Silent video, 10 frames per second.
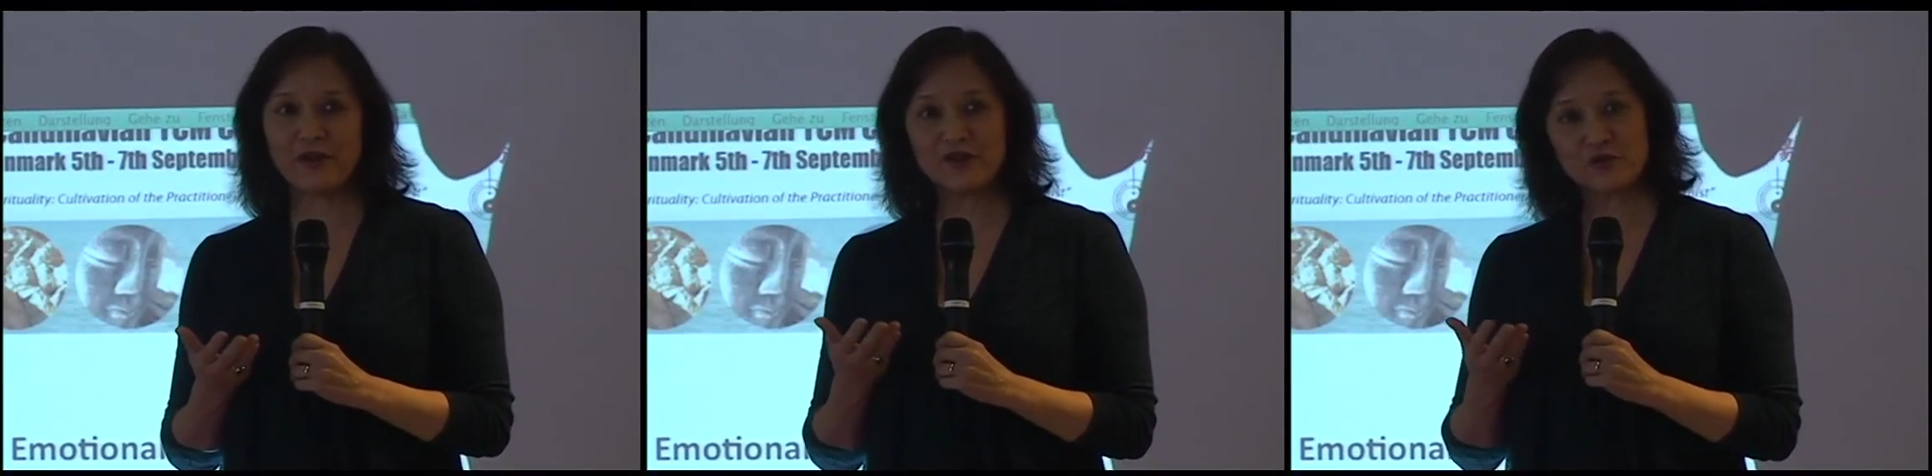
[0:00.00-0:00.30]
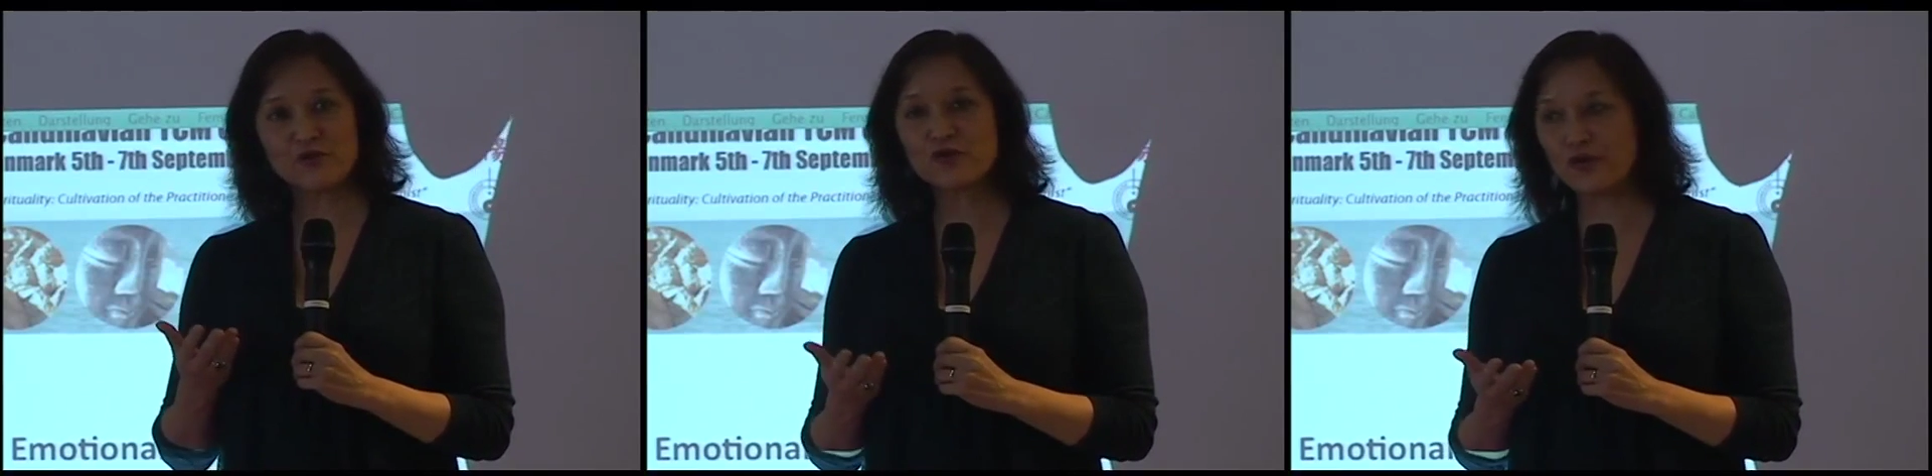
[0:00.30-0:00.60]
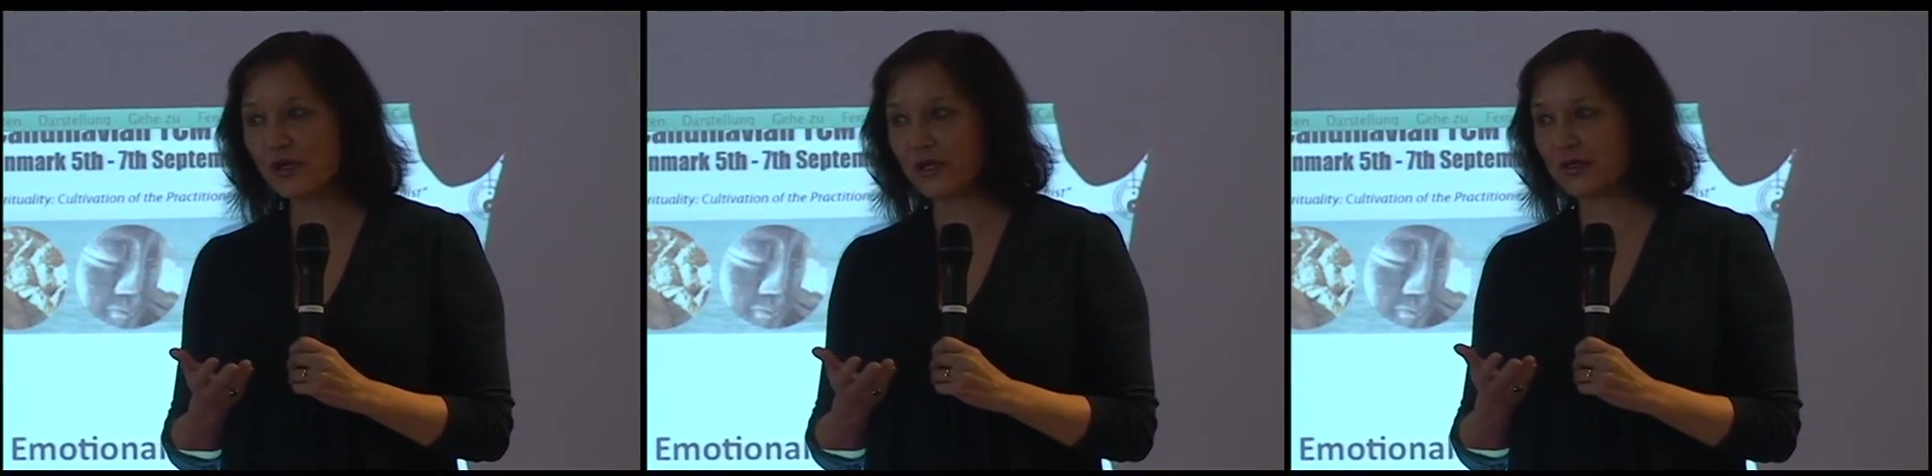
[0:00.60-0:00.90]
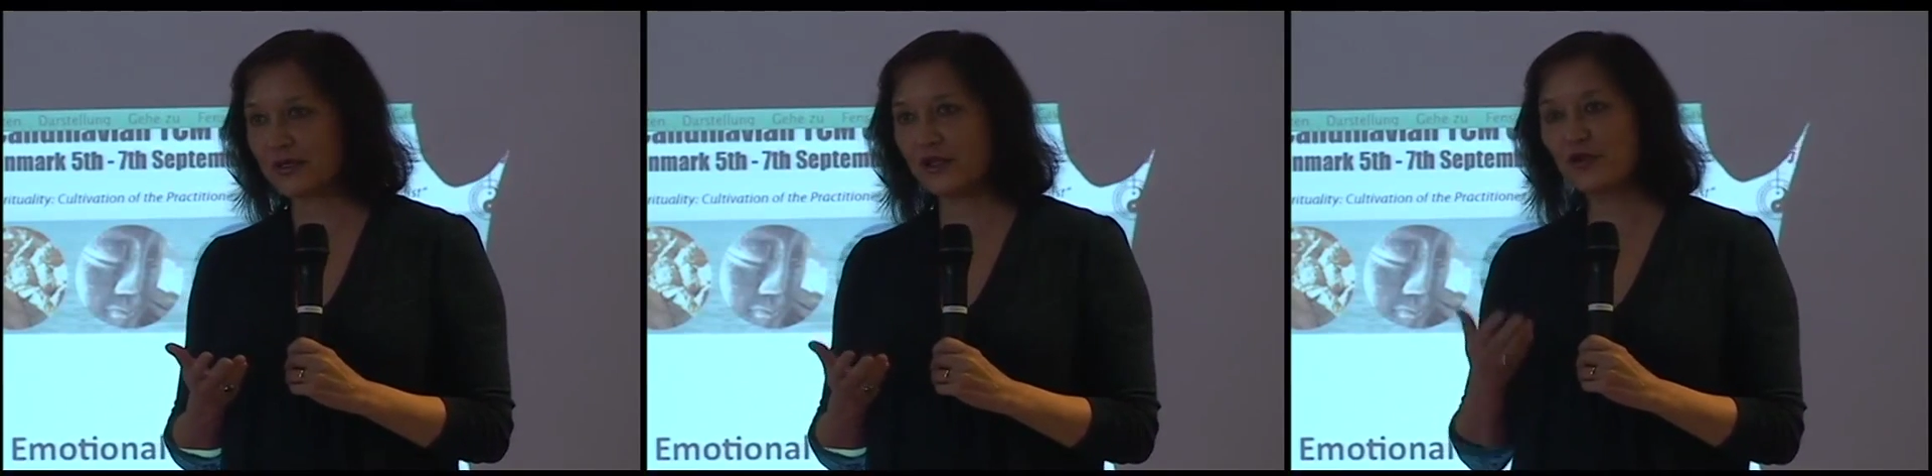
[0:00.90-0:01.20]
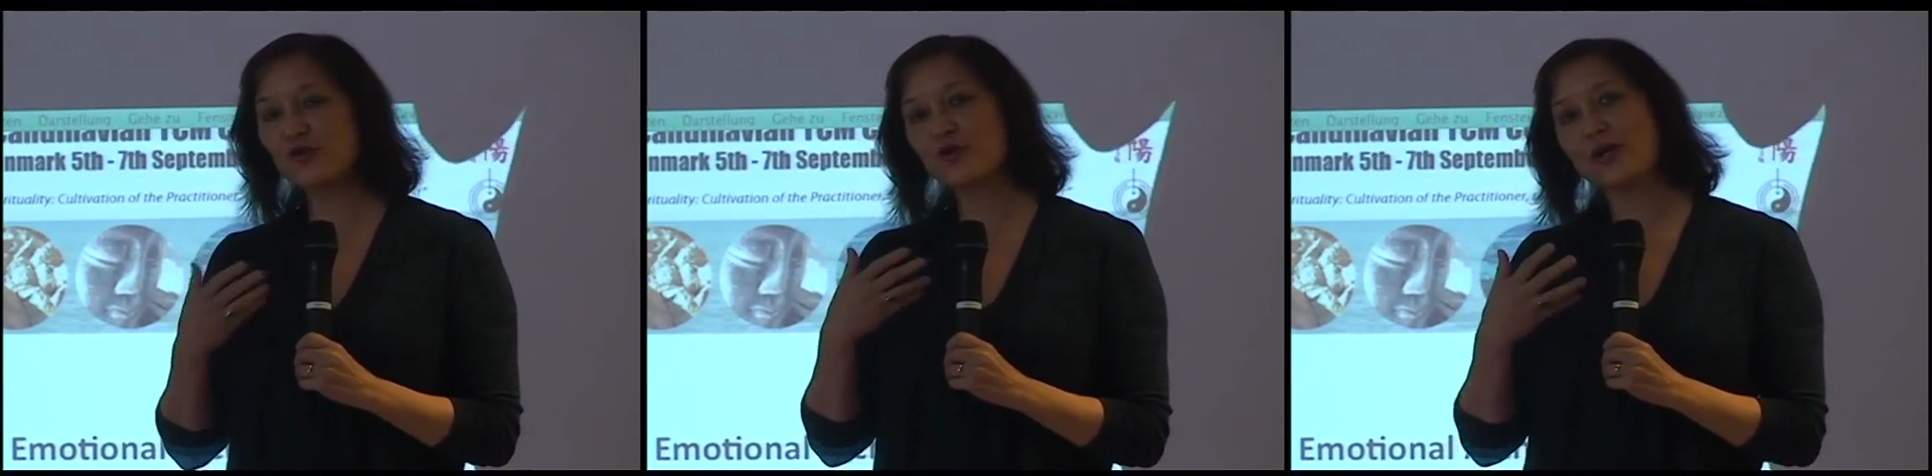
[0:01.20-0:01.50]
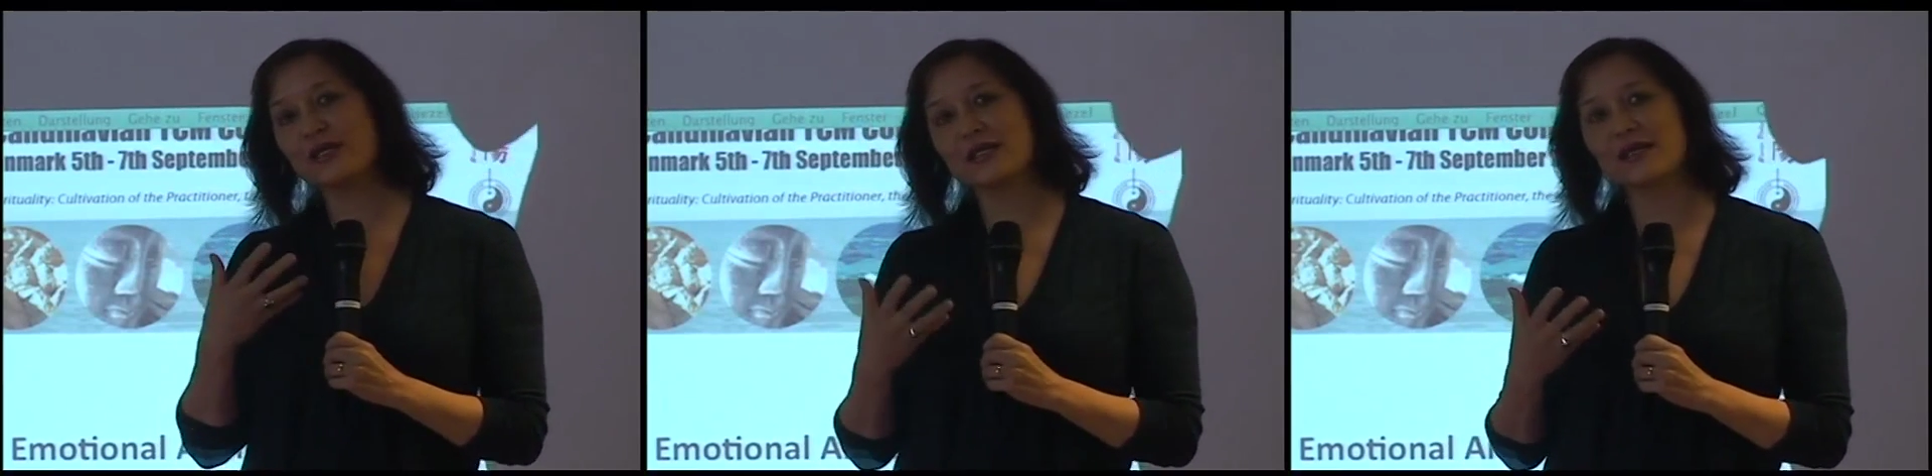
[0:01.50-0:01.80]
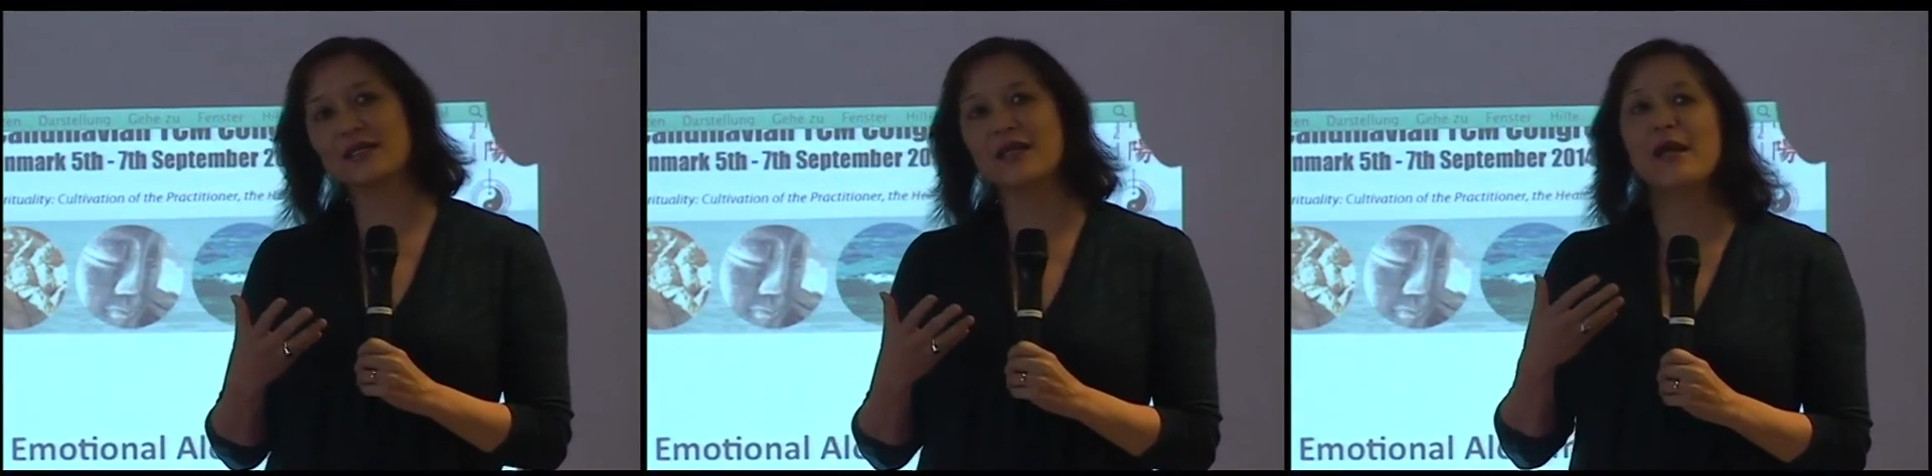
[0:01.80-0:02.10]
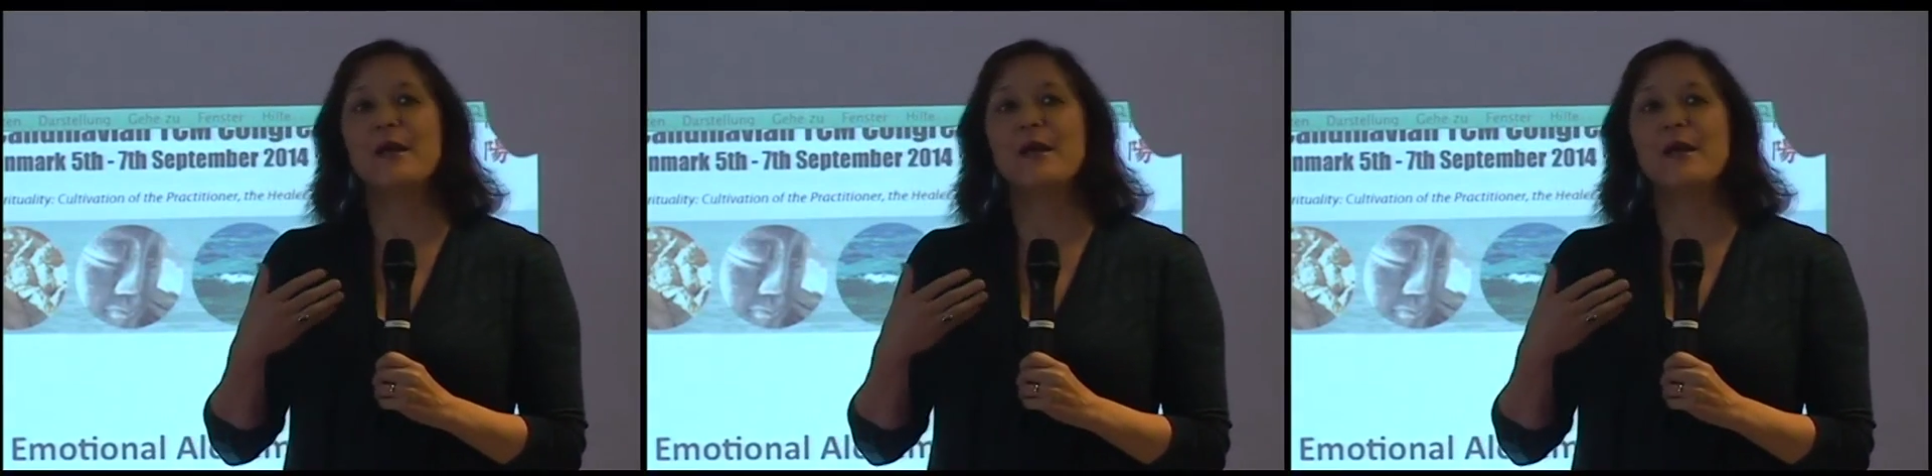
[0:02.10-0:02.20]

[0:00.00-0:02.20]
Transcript: That's your choice, and your choice is